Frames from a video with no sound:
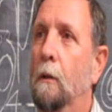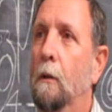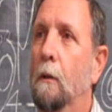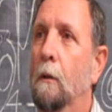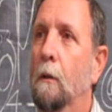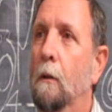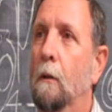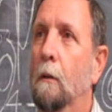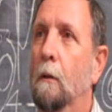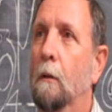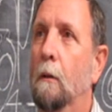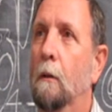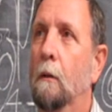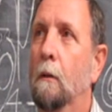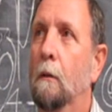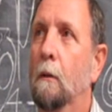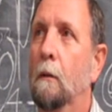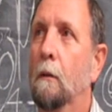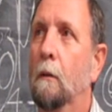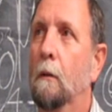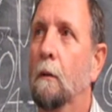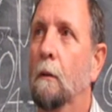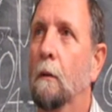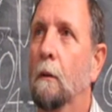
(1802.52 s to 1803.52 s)
to
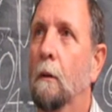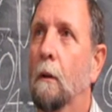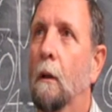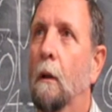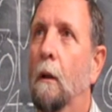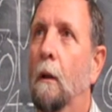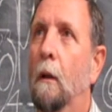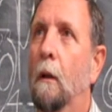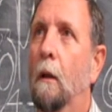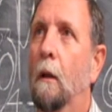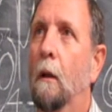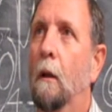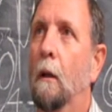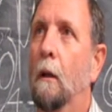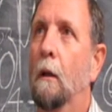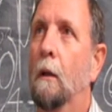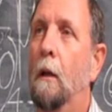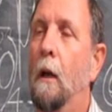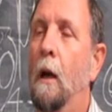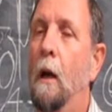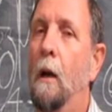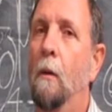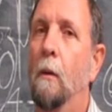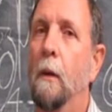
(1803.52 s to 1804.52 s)

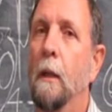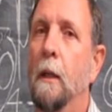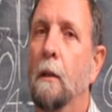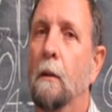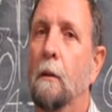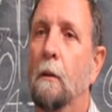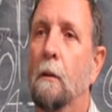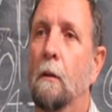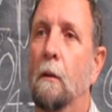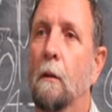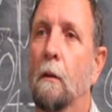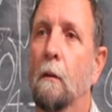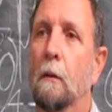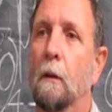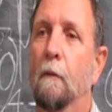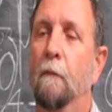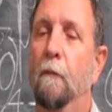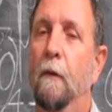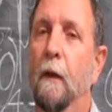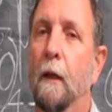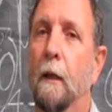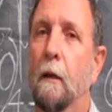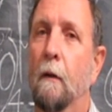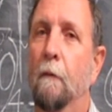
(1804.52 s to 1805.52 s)
go into
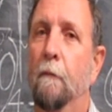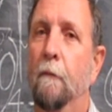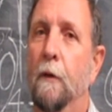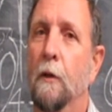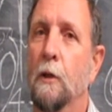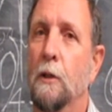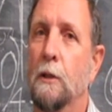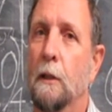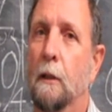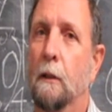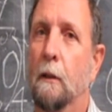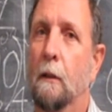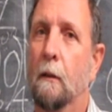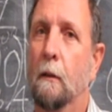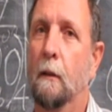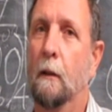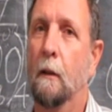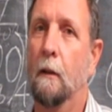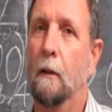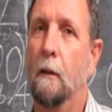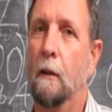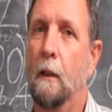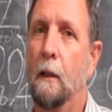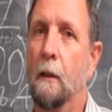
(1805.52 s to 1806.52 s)
the flicker fusion
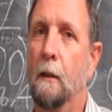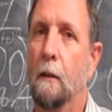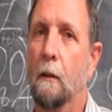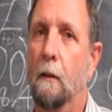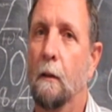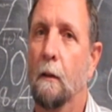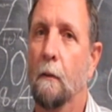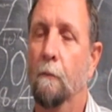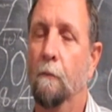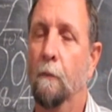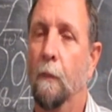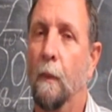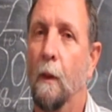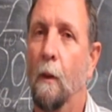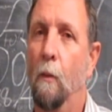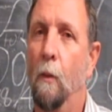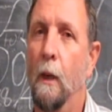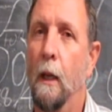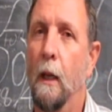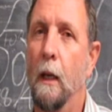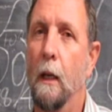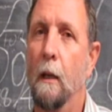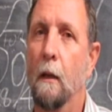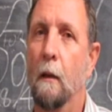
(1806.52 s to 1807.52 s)
rate,
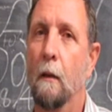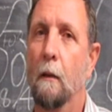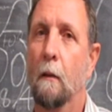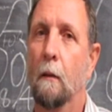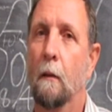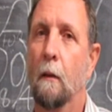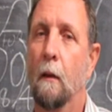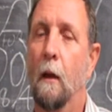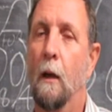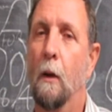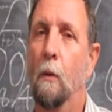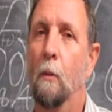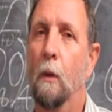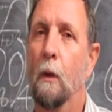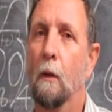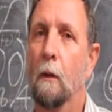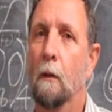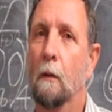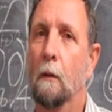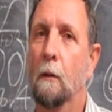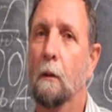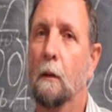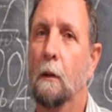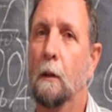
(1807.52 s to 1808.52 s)
where I
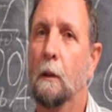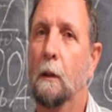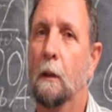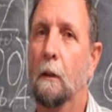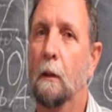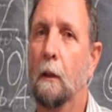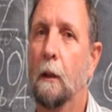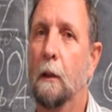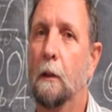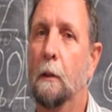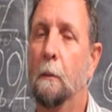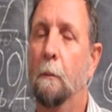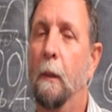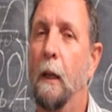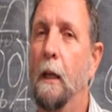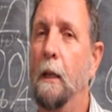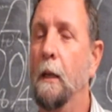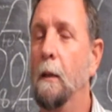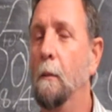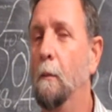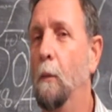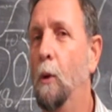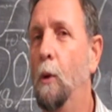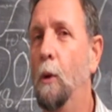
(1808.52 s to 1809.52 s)
will
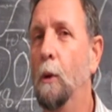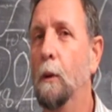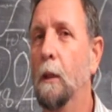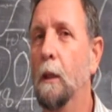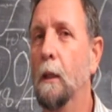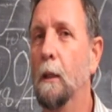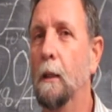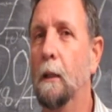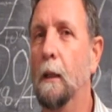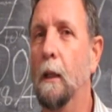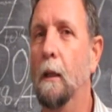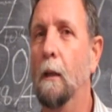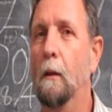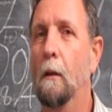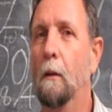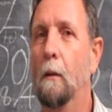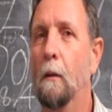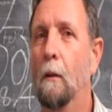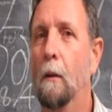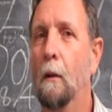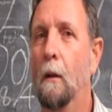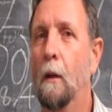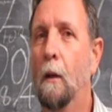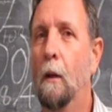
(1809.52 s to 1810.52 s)
explain in more detail
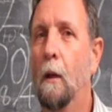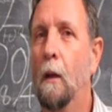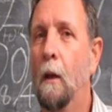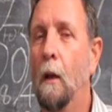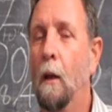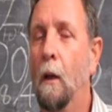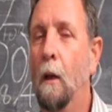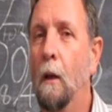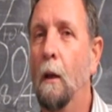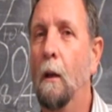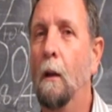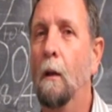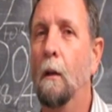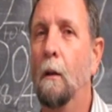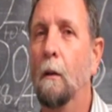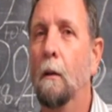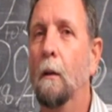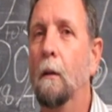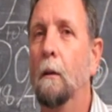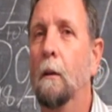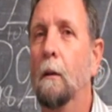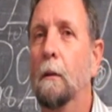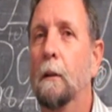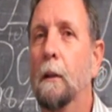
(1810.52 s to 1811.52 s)

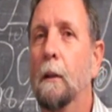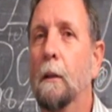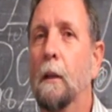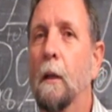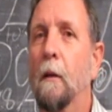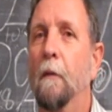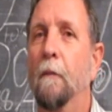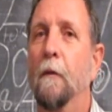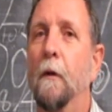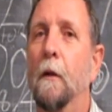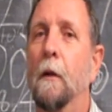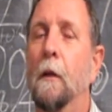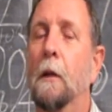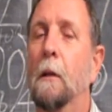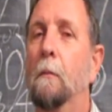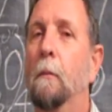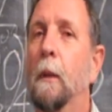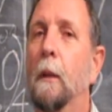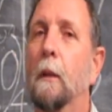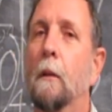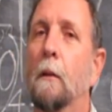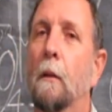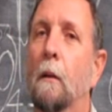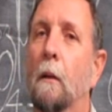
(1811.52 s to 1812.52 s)
the difference
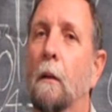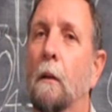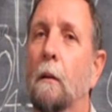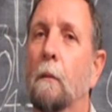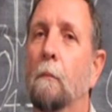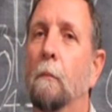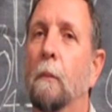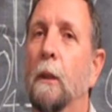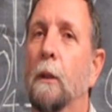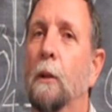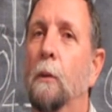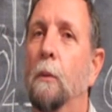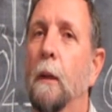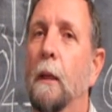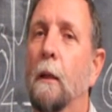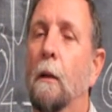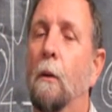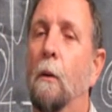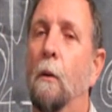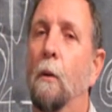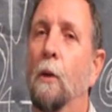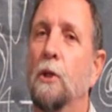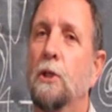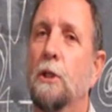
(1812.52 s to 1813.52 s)

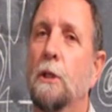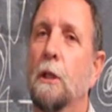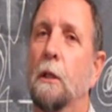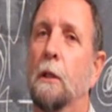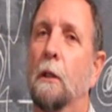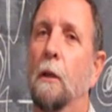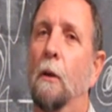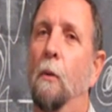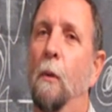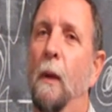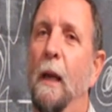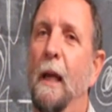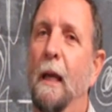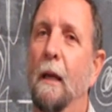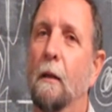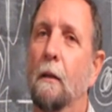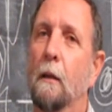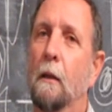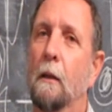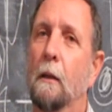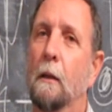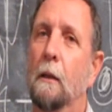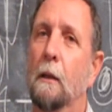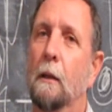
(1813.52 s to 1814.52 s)
between conscious
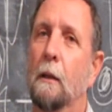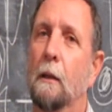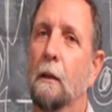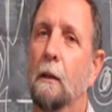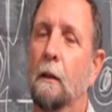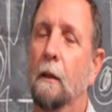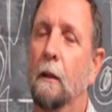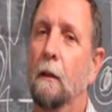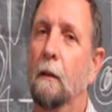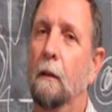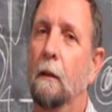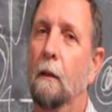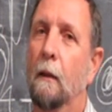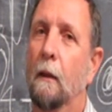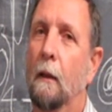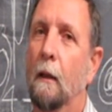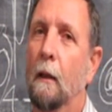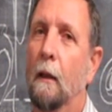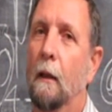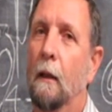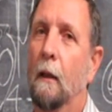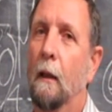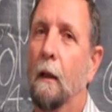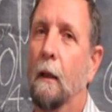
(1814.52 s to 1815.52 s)
awareness
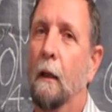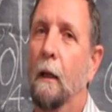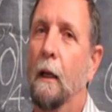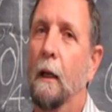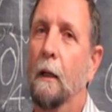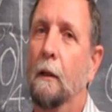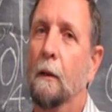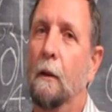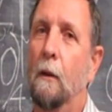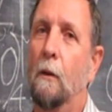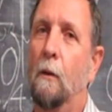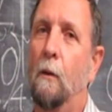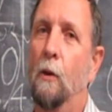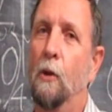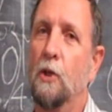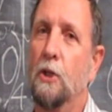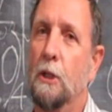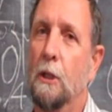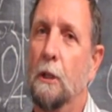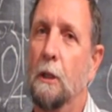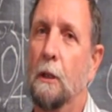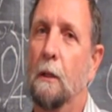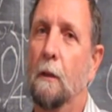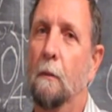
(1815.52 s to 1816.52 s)
and the
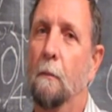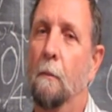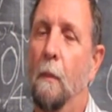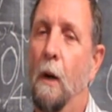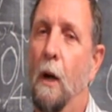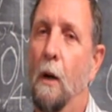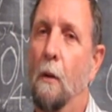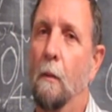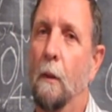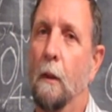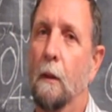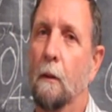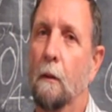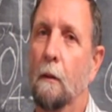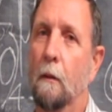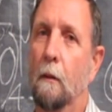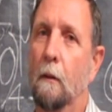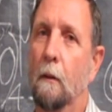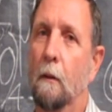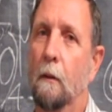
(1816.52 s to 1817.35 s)
conscious moment.